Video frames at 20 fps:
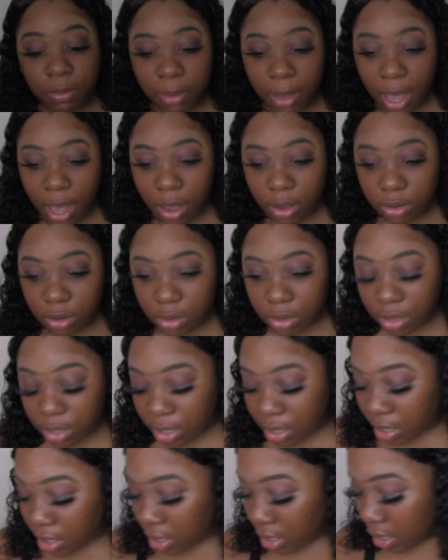powder,
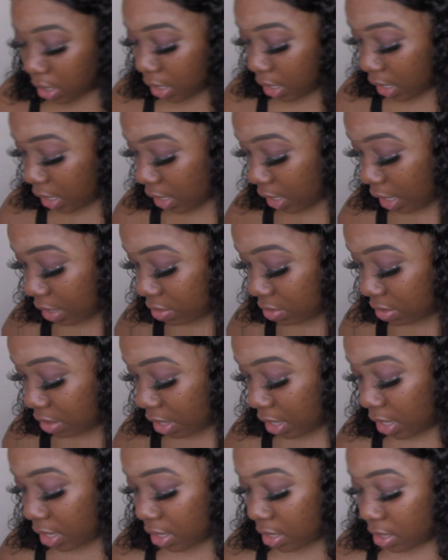and I
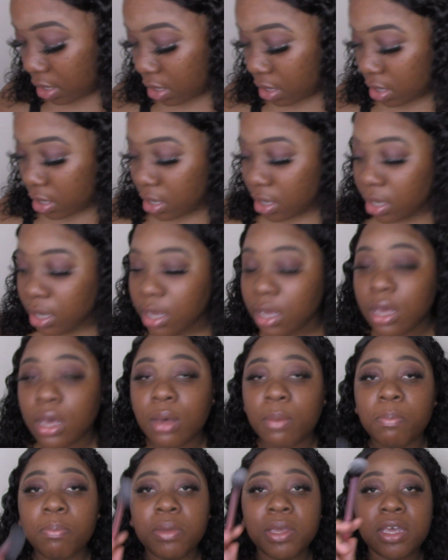take a
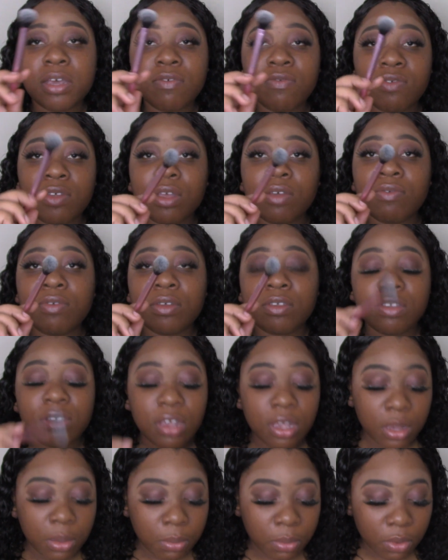big fluffy
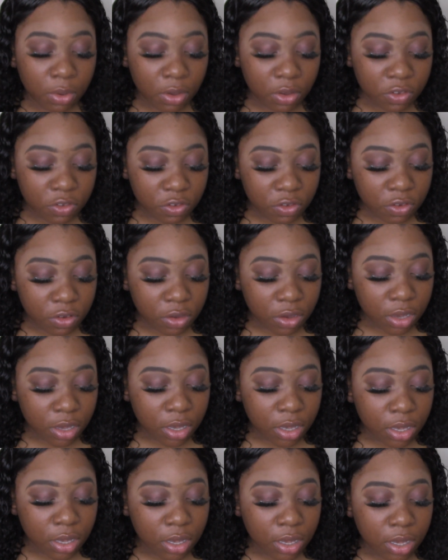setting brush,
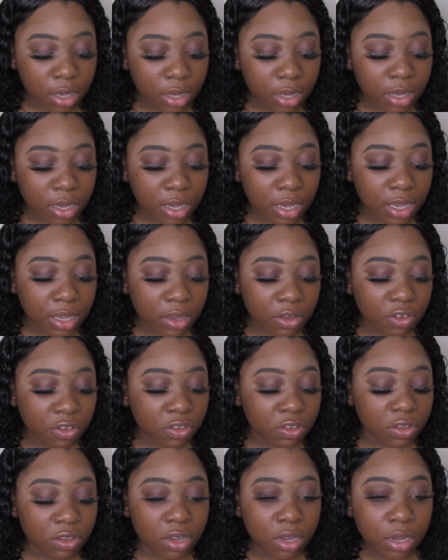
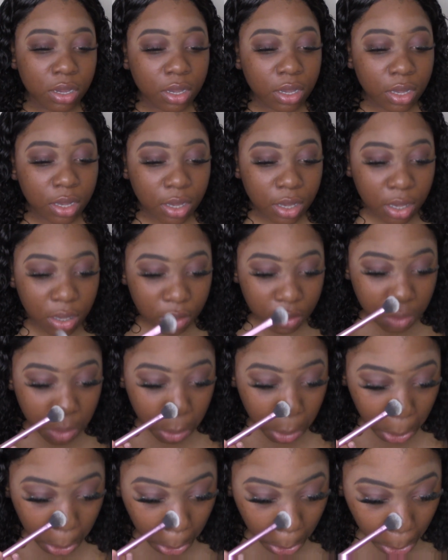just dig in it and
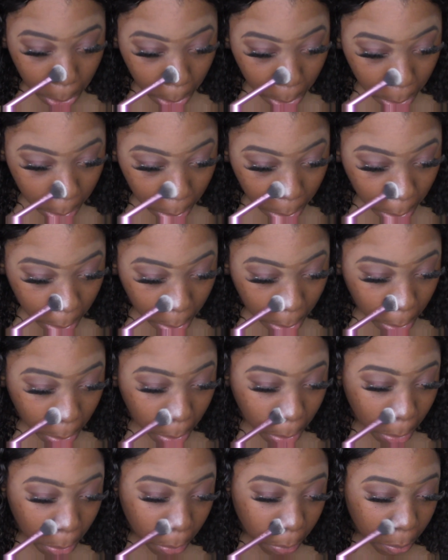just
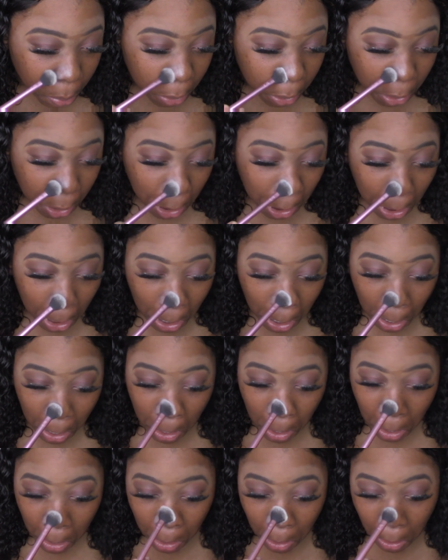put it
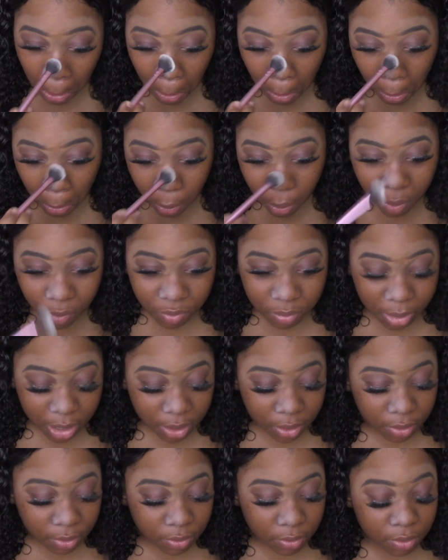all over my
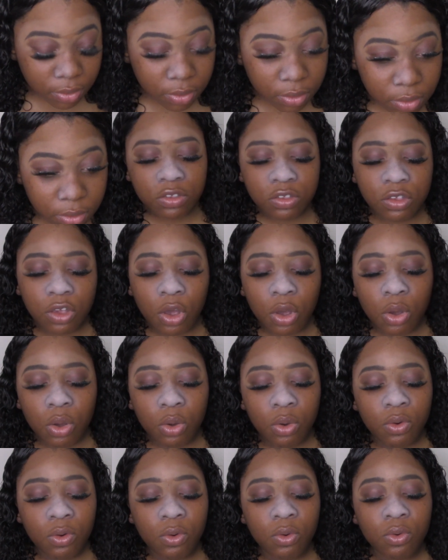nose.
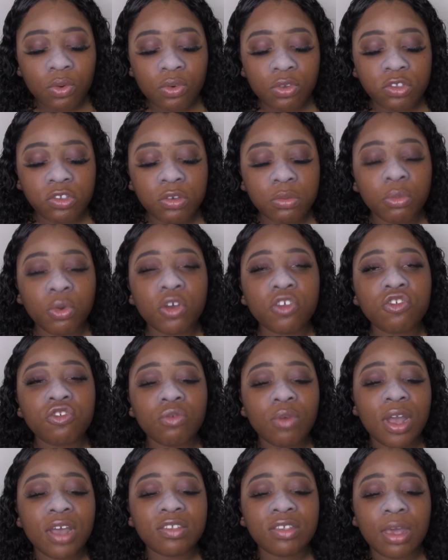So to
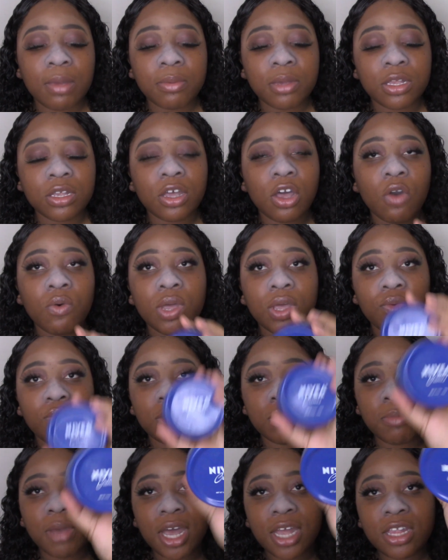moisturize, I'm going to go in
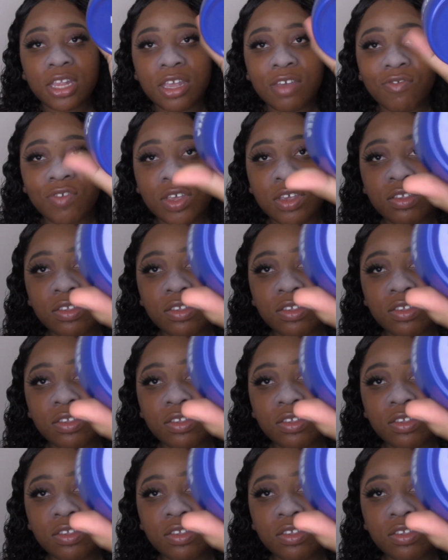with my Nivea